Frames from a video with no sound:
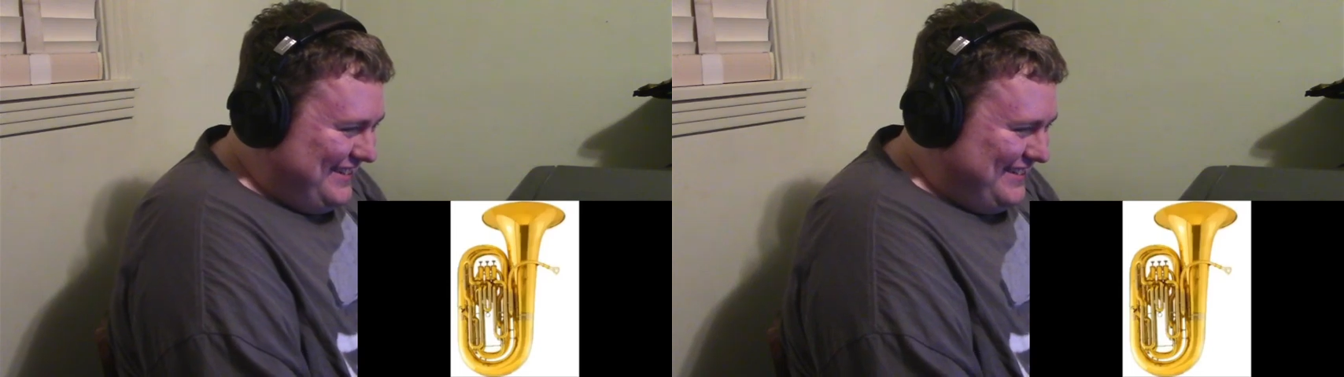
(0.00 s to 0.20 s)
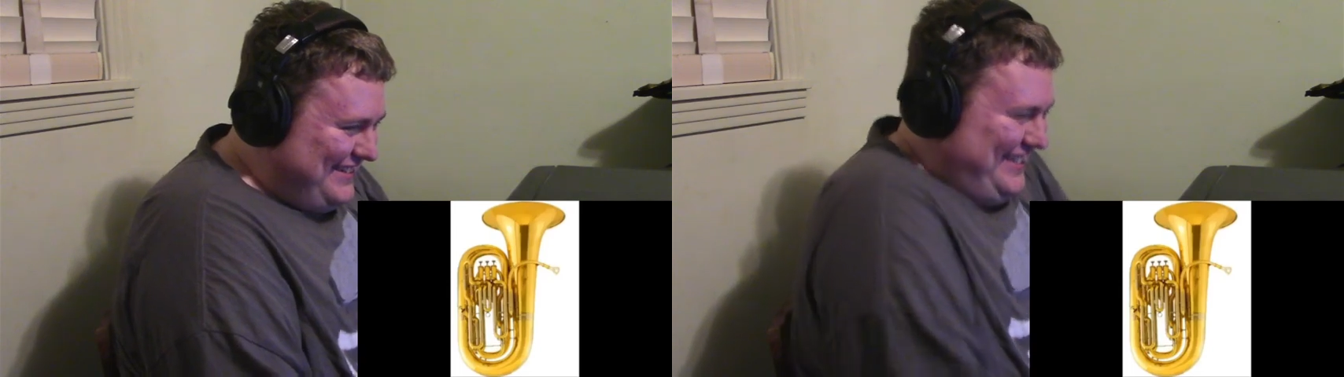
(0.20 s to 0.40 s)
bum,
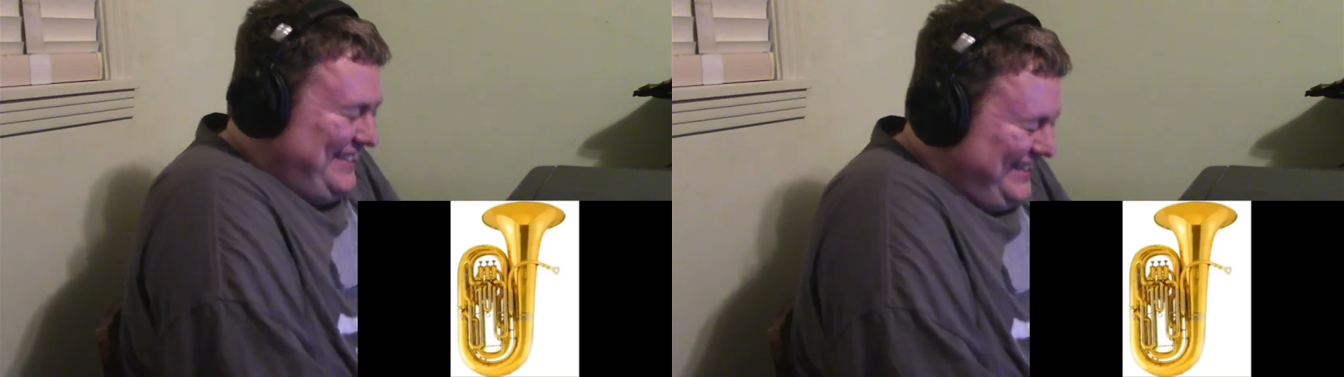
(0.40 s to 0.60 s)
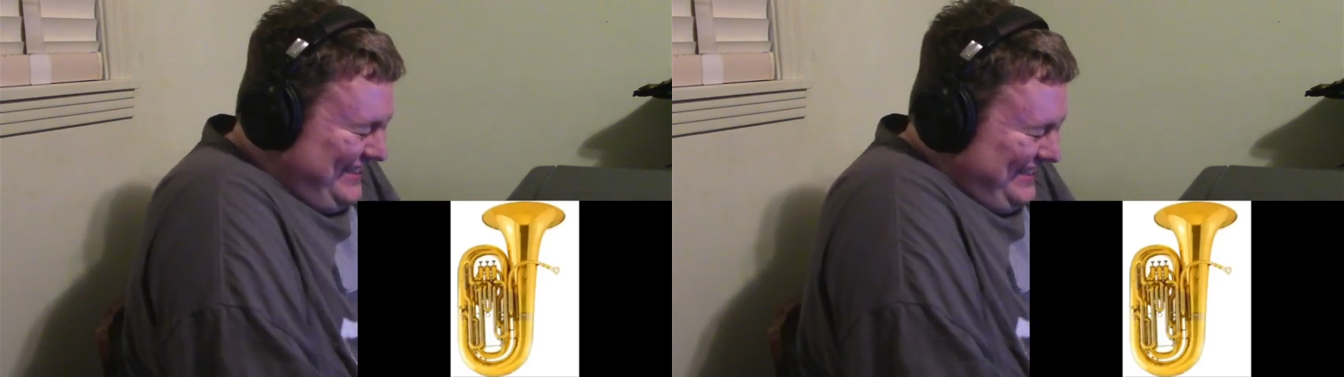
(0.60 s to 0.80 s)

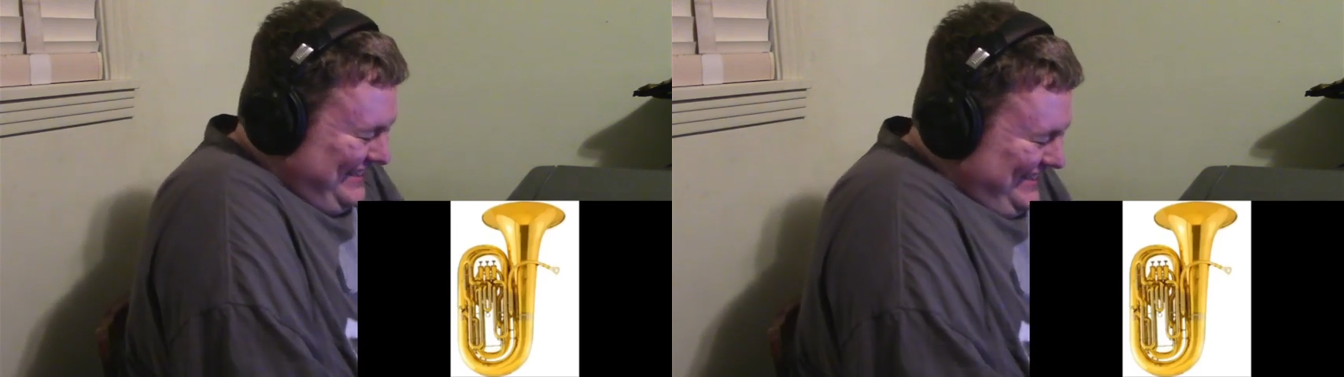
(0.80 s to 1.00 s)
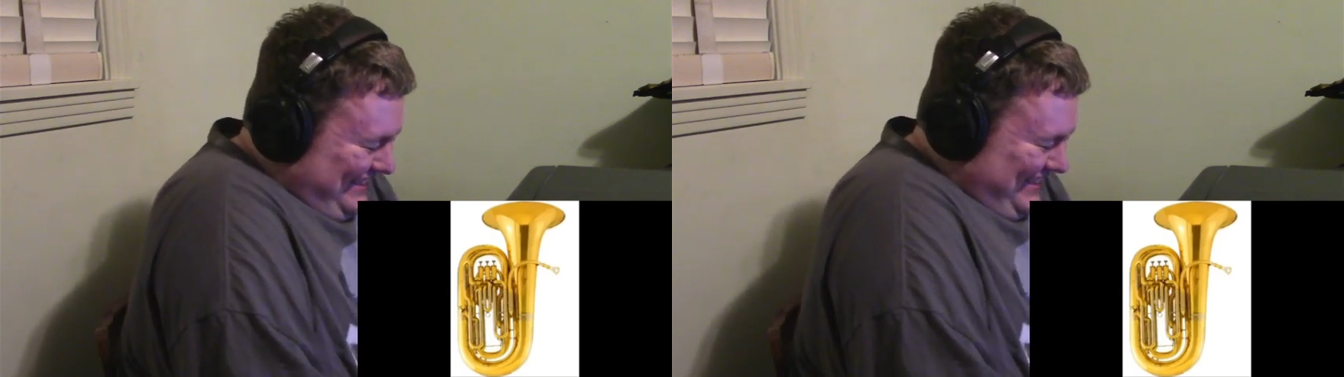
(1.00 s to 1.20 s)

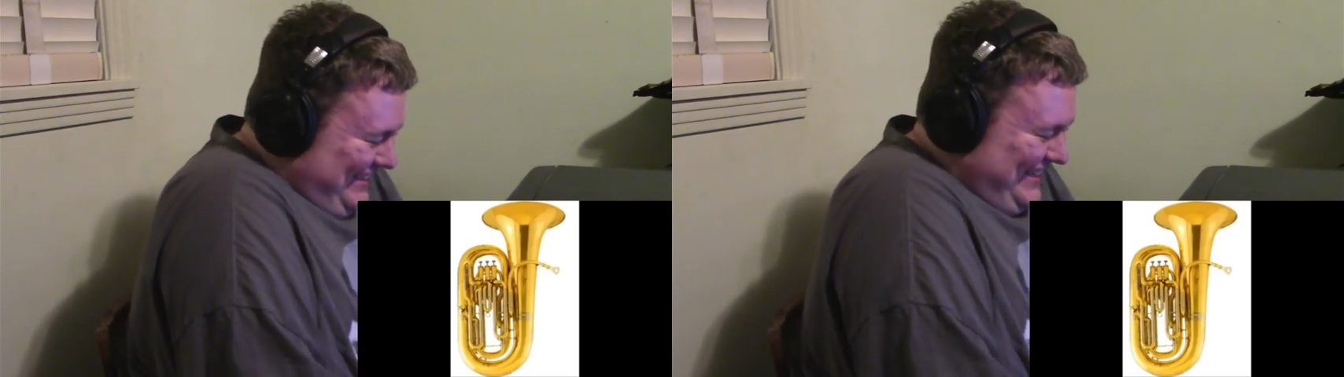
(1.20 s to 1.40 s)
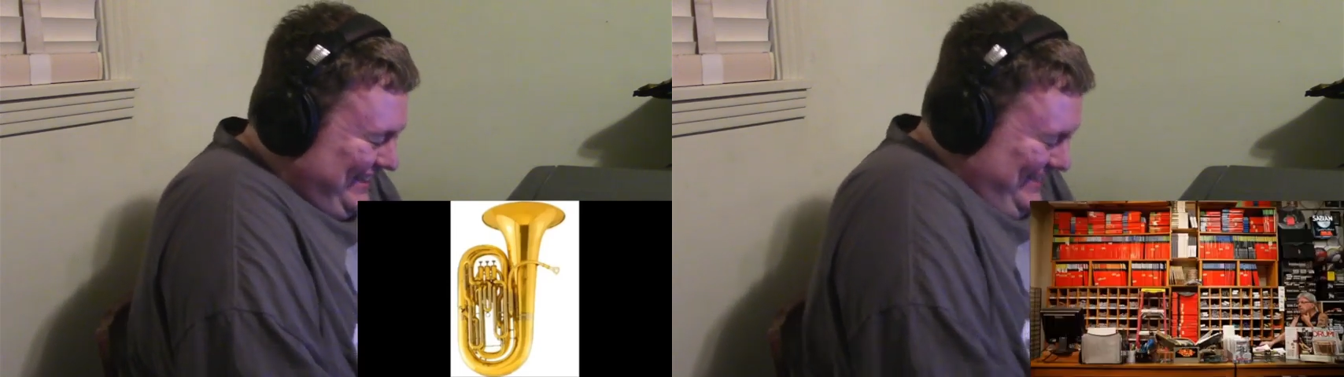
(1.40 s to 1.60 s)

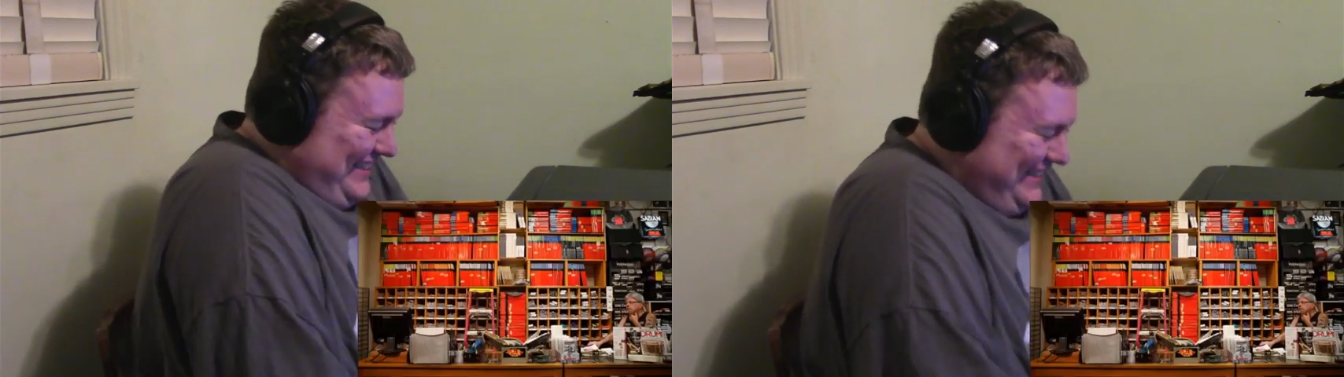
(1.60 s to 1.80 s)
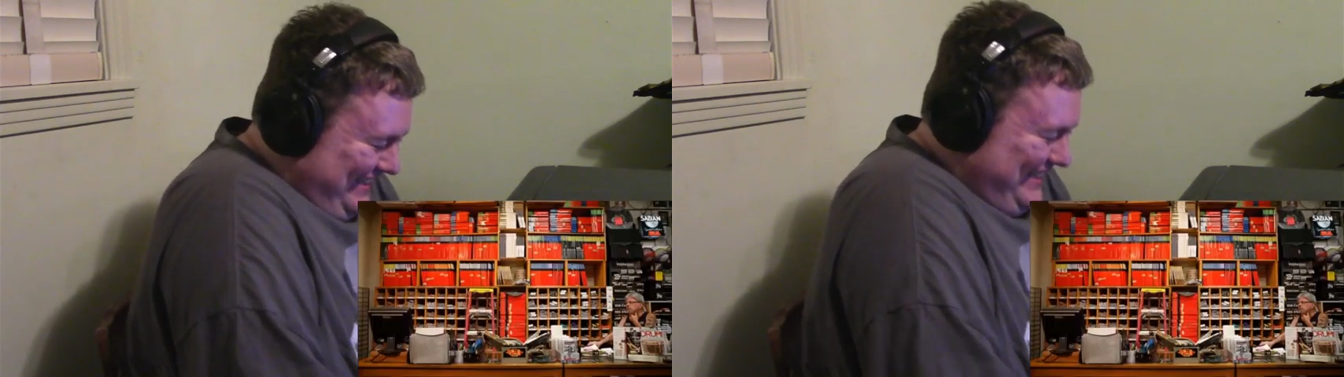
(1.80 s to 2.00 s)
bum. I
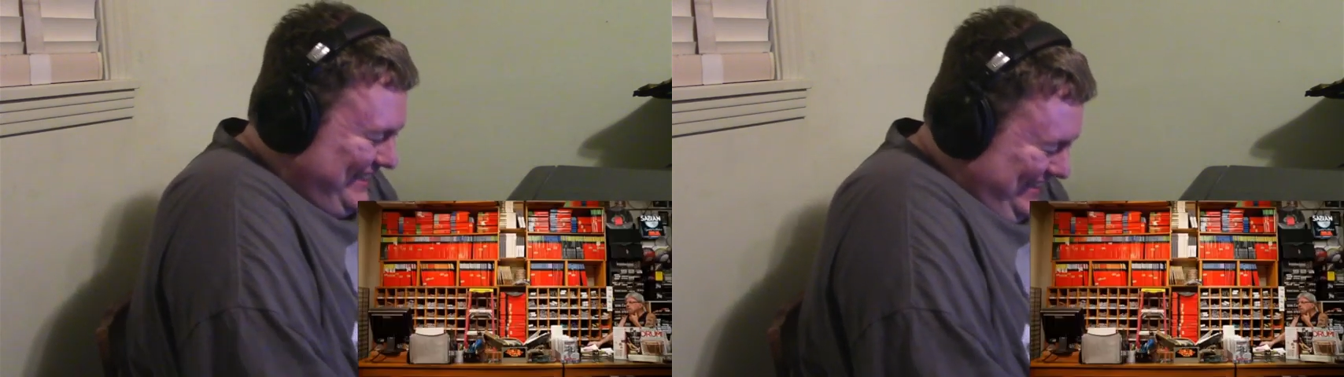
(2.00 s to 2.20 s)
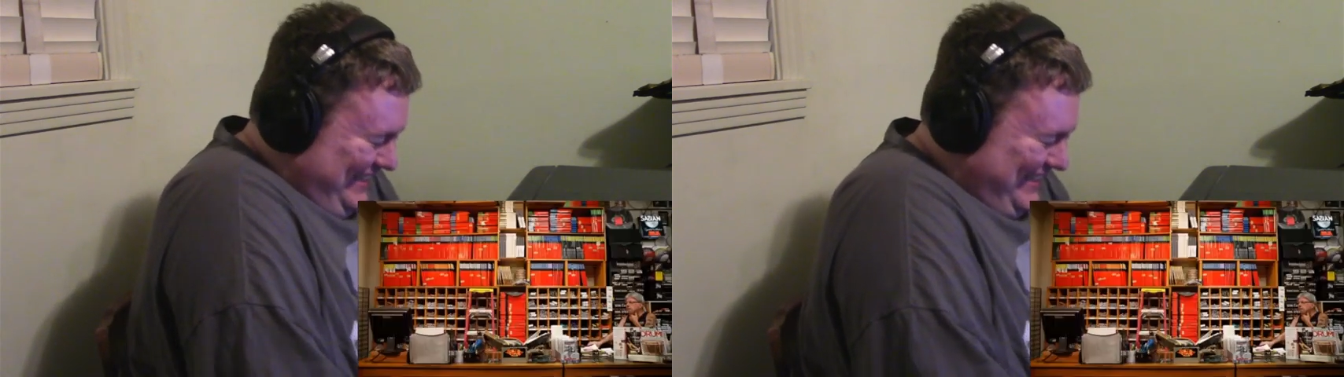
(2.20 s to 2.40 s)

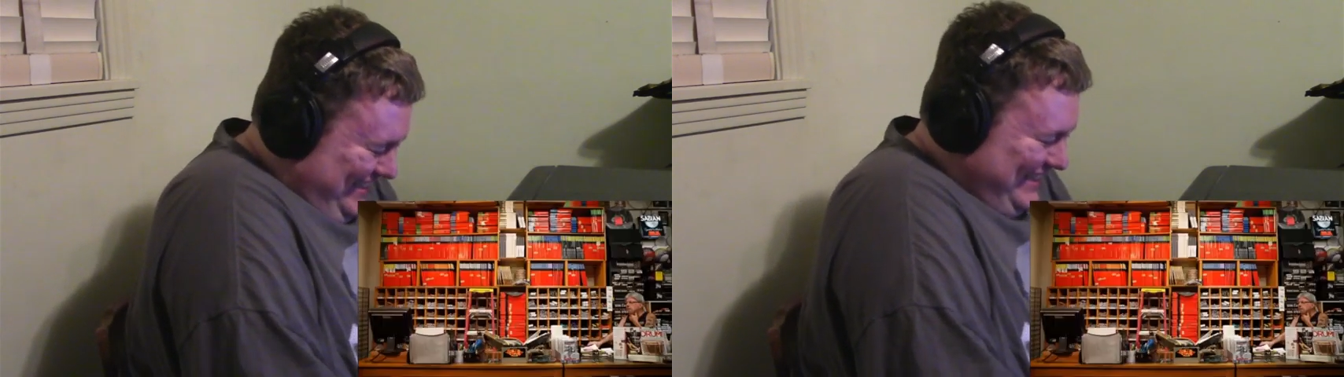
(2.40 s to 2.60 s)
can.